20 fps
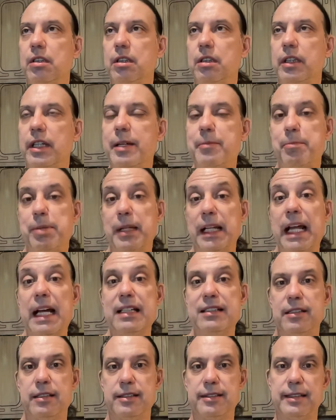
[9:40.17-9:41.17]

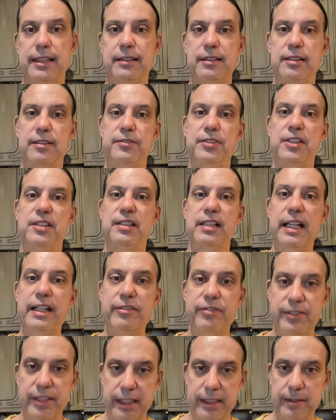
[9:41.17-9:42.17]
implies a sense of
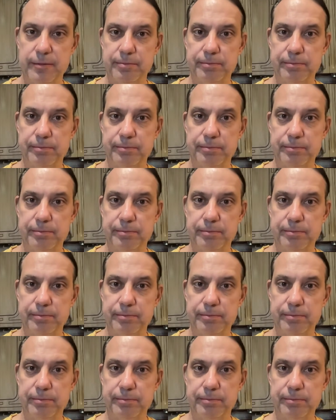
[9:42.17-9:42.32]
safety.